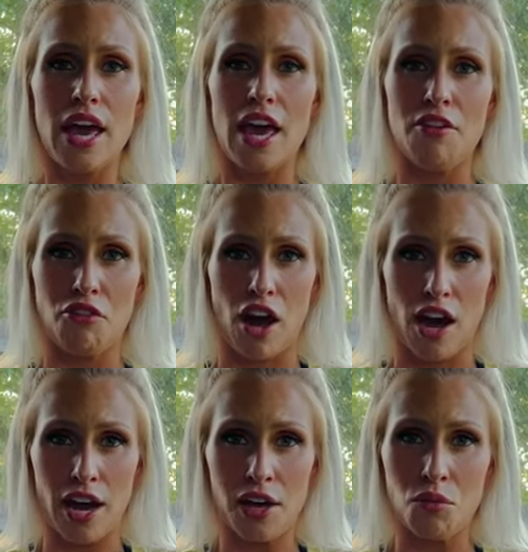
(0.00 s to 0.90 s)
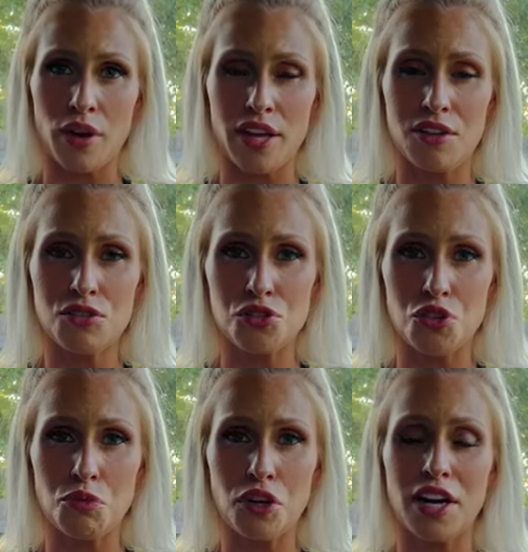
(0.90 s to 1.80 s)
If I win
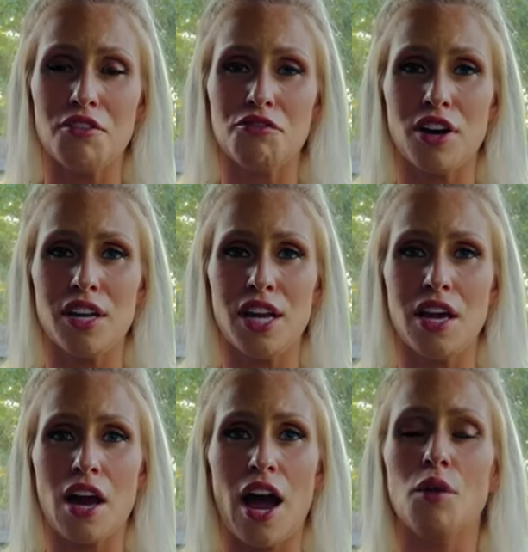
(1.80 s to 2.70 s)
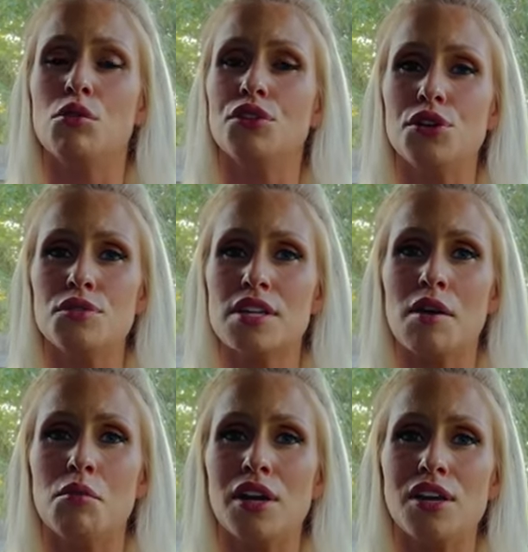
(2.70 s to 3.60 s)
SOUP grant funding, I will use
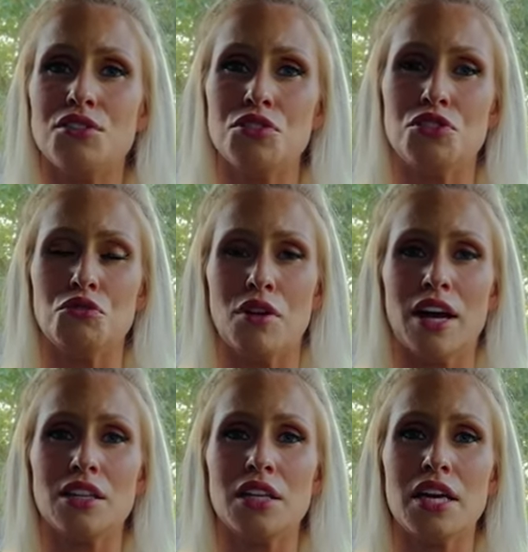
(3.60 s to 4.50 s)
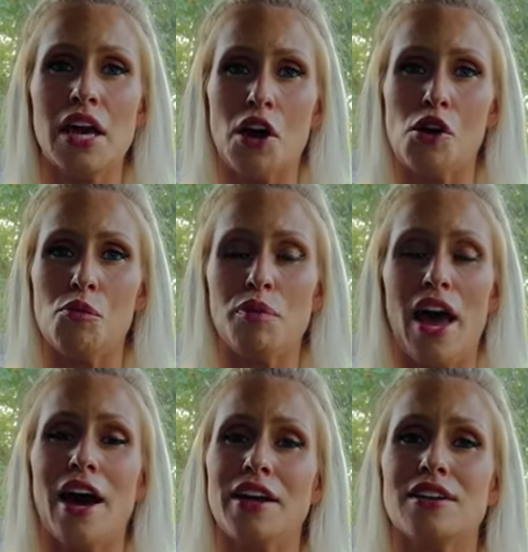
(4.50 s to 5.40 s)
that money to directly help
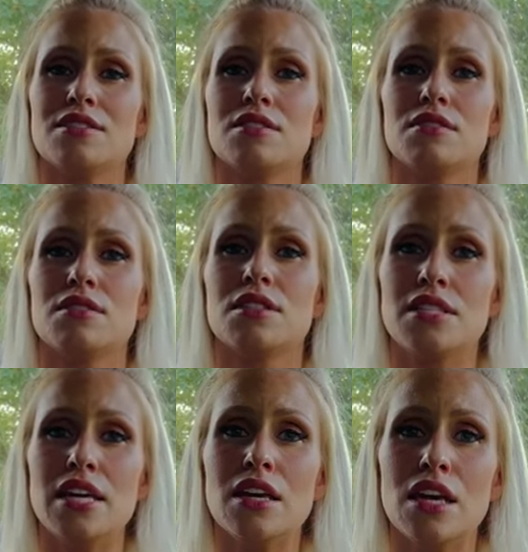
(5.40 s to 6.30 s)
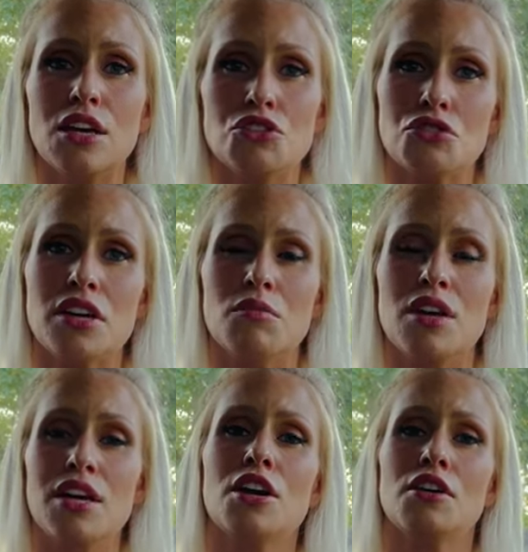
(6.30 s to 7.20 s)
addicts seeking
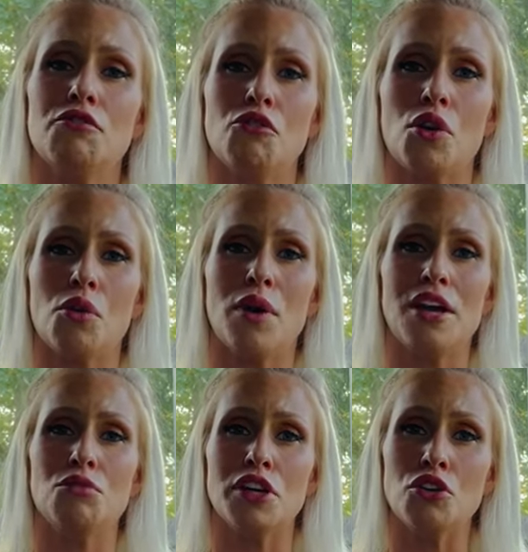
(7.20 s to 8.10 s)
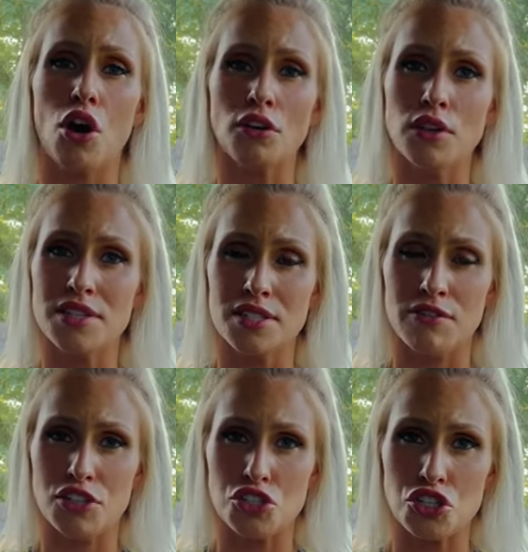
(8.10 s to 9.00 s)
treatment here in Fort Wayne, regardless
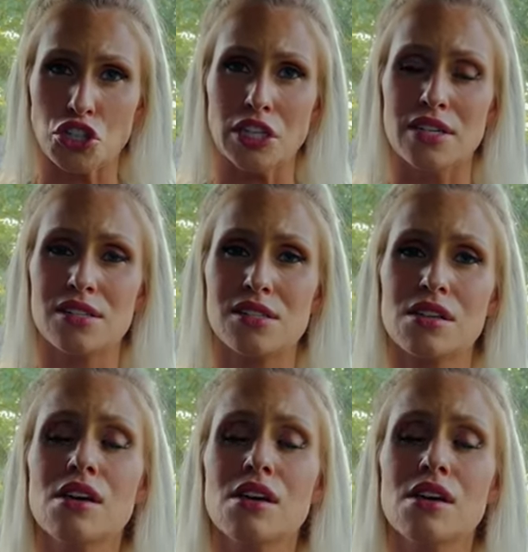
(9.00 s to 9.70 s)
of insurance.